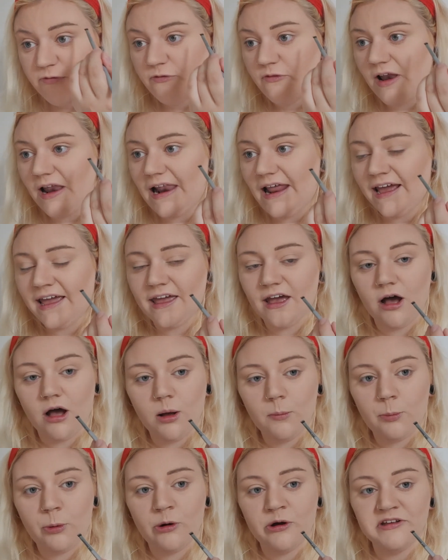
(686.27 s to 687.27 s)
flick it
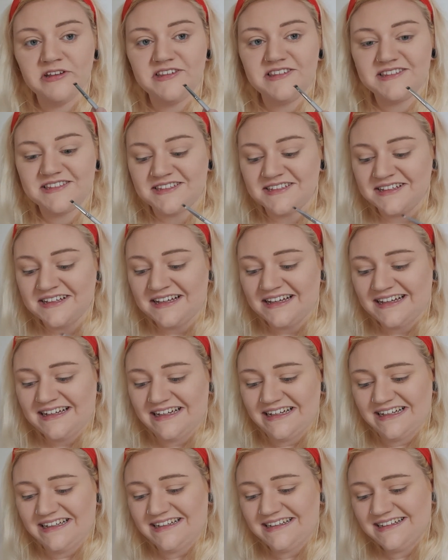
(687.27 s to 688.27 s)
upwards.
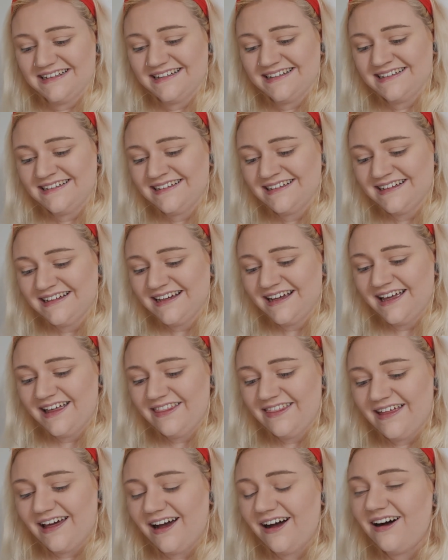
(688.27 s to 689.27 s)

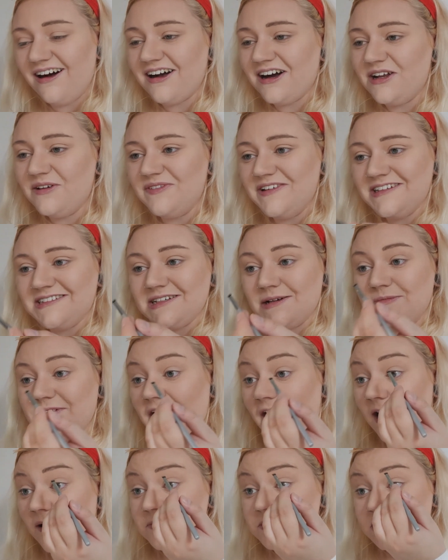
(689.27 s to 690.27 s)
There are going to be some
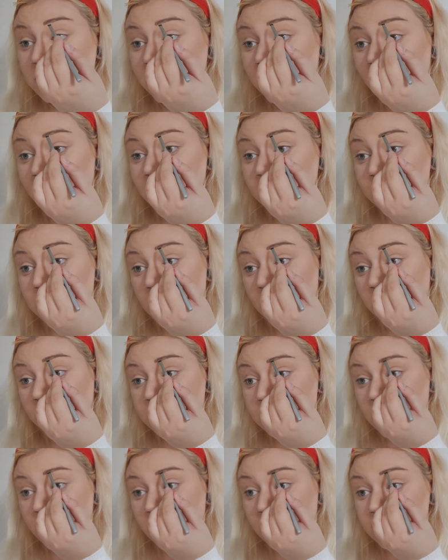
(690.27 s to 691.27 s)
gaps, and that is
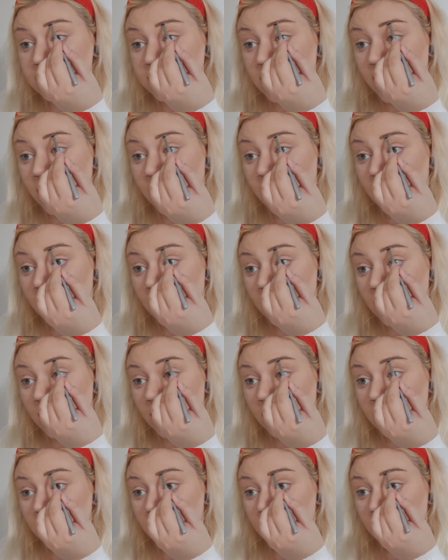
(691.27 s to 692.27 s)
because it is a
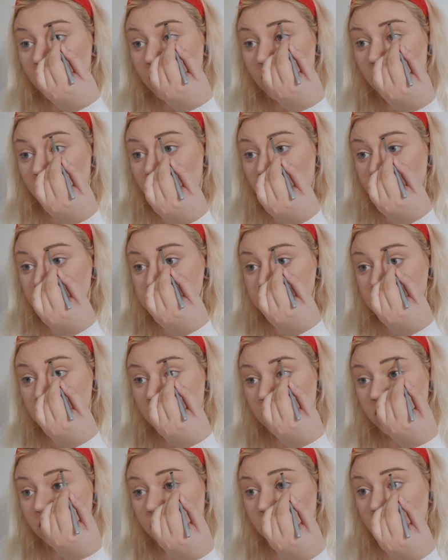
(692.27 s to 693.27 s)

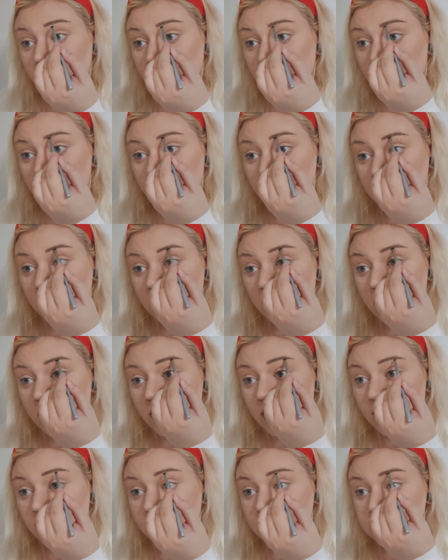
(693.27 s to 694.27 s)
gel
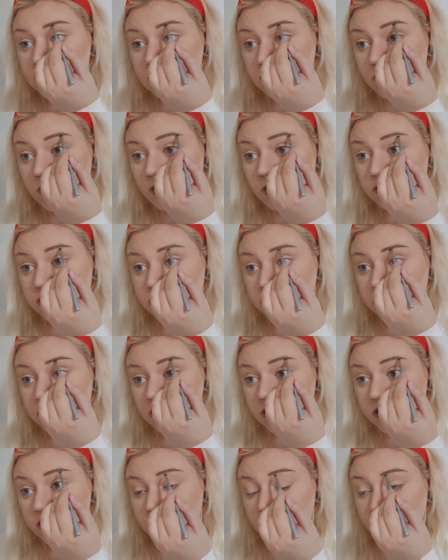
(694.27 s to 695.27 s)
and it is not
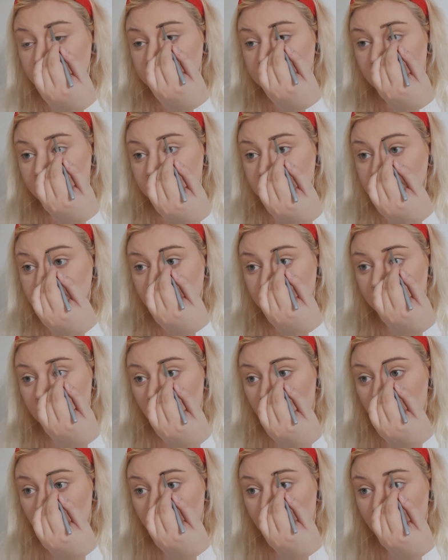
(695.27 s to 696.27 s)
the exact same
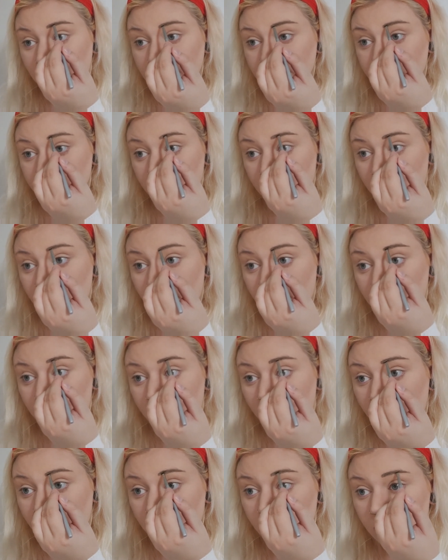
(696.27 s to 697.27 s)
colour as my
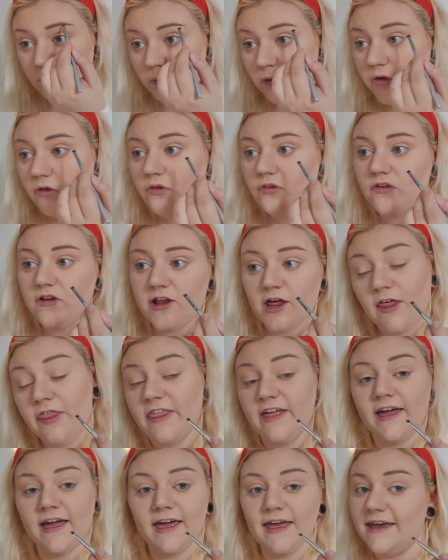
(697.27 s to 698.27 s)
eyebrows, because
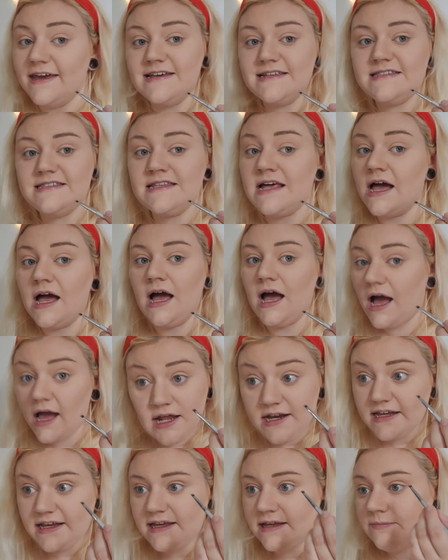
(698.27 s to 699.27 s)
nothing is
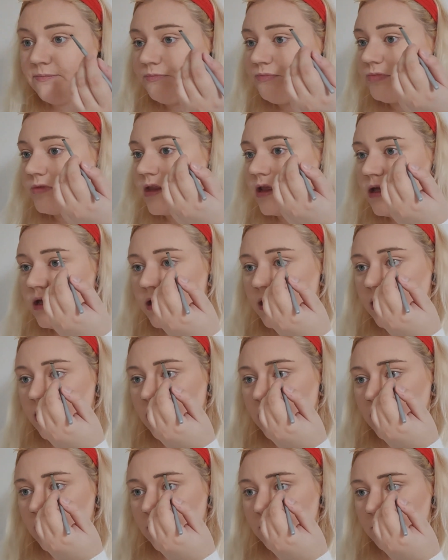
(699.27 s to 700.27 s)
honey,
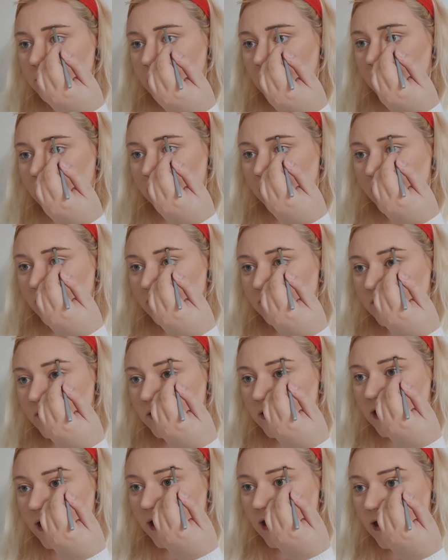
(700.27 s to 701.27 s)
but that's
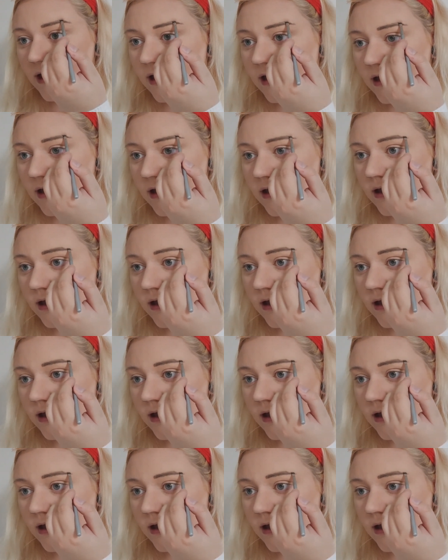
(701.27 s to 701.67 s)
okay,